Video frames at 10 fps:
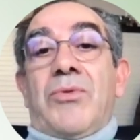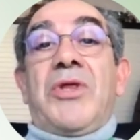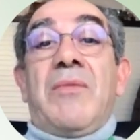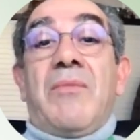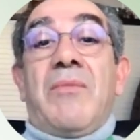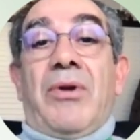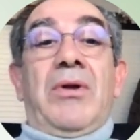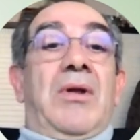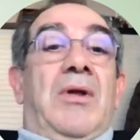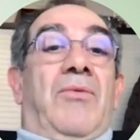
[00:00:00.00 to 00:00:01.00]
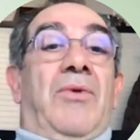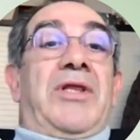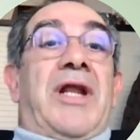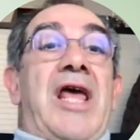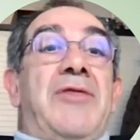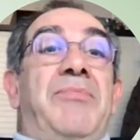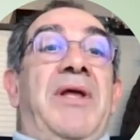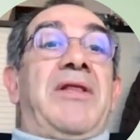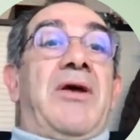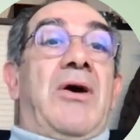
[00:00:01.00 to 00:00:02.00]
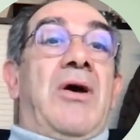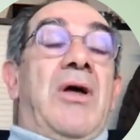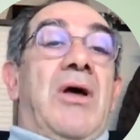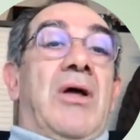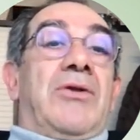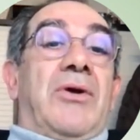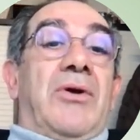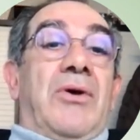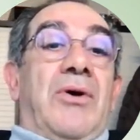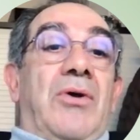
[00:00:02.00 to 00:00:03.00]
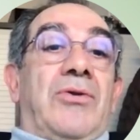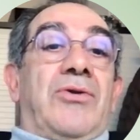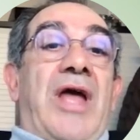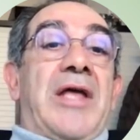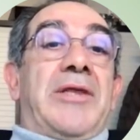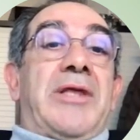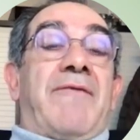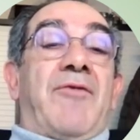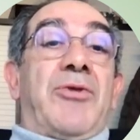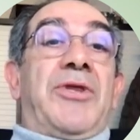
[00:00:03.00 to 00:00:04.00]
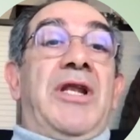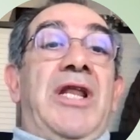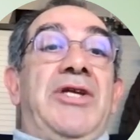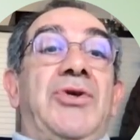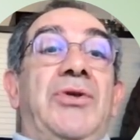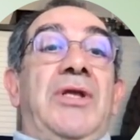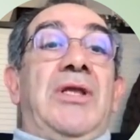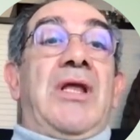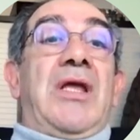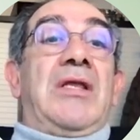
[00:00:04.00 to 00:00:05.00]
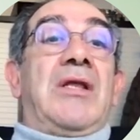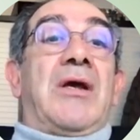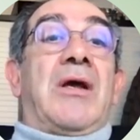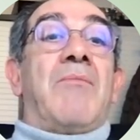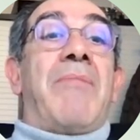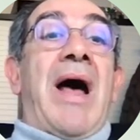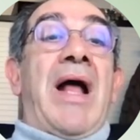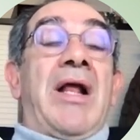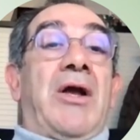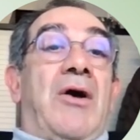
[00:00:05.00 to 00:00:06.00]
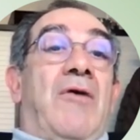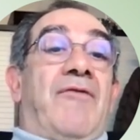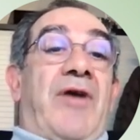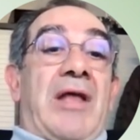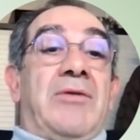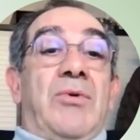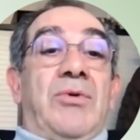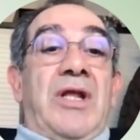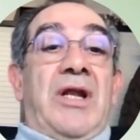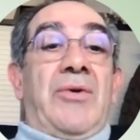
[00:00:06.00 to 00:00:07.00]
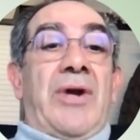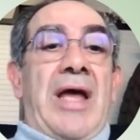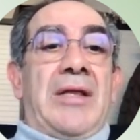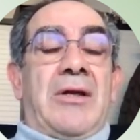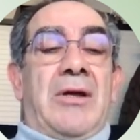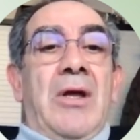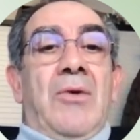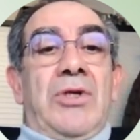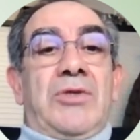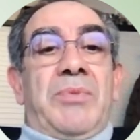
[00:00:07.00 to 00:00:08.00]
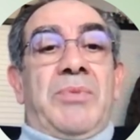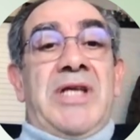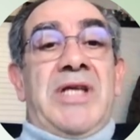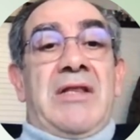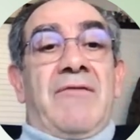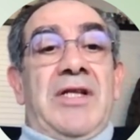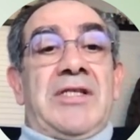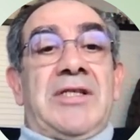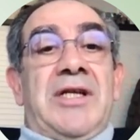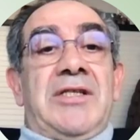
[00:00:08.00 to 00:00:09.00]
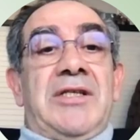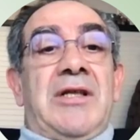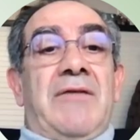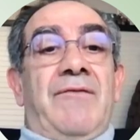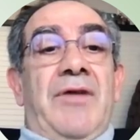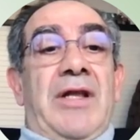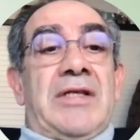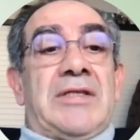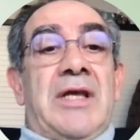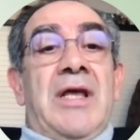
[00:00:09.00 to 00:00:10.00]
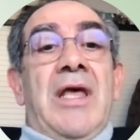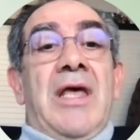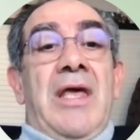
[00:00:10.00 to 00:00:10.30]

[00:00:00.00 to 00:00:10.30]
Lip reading: simple with respect the EXAFS oscillation in the bulk of cadmium tellurite, which present very strange interference